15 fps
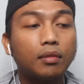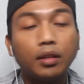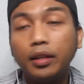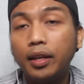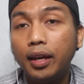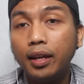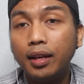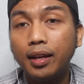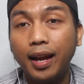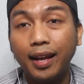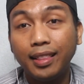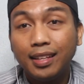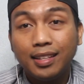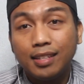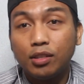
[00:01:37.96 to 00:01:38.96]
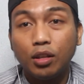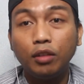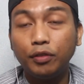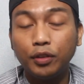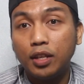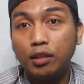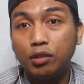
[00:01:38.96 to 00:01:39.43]
Okay, I think that's all
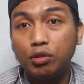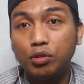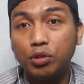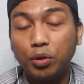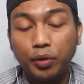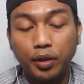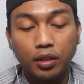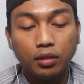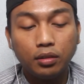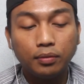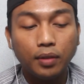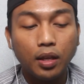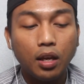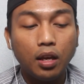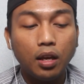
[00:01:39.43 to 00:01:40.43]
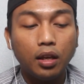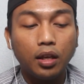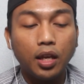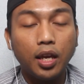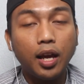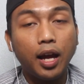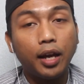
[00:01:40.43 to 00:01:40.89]
for this tutorial.
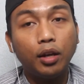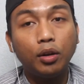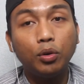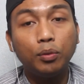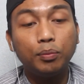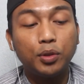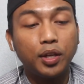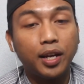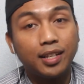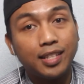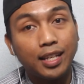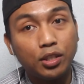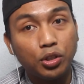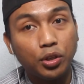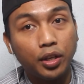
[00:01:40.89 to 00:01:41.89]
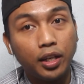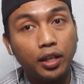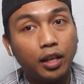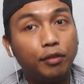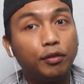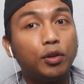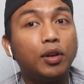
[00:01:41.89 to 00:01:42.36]
Okay, I hope you guys enjoyed
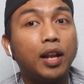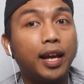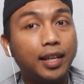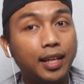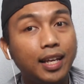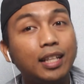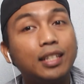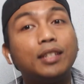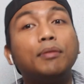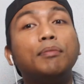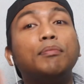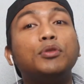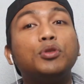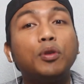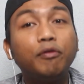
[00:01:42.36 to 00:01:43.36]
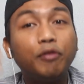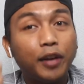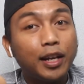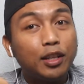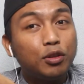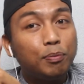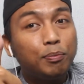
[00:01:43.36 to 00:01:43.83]
it. If you like it, don't
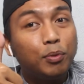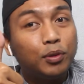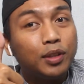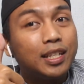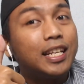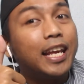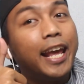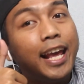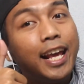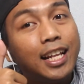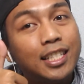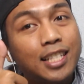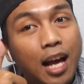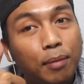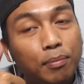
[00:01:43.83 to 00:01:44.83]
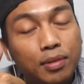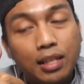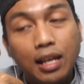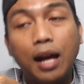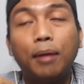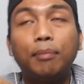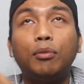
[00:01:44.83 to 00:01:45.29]
forget to put an eight
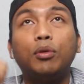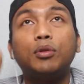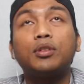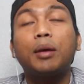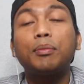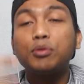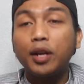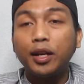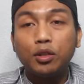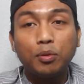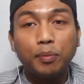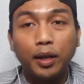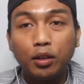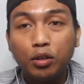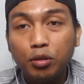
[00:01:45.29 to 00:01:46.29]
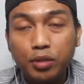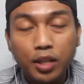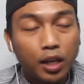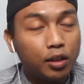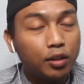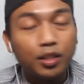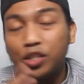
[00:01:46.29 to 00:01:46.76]
thumbs up or subscribe to my YouTube
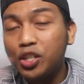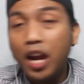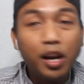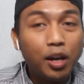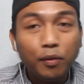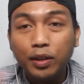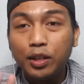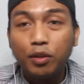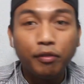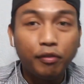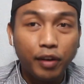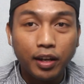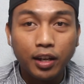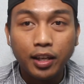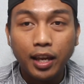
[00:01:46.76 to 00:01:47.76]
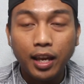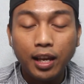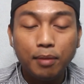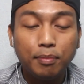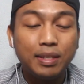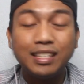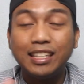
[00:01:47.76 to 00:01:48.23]
channel. Share it with your friend.
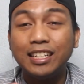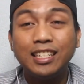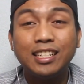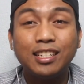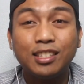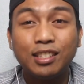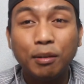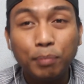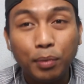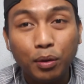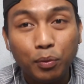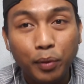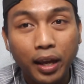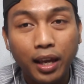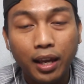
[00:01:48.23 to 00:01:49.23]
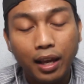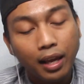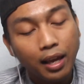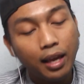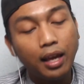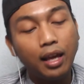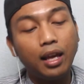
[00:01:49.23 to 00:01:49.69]
Okay, this is a simple way.
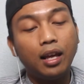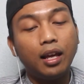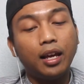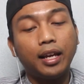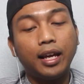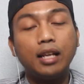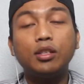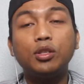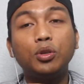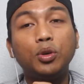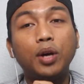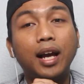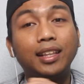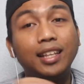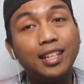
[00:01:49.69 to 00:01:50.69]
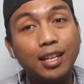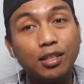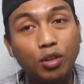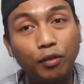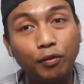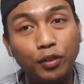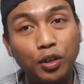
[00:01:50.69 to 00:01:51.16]
Okay, so I think
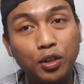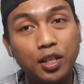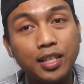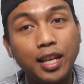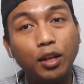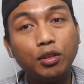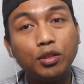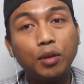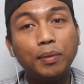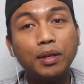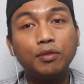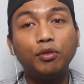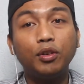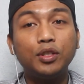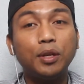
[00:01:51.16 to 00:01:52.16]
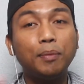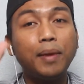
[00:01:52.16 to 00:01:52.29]
that's all for today. Thank you so much for watching.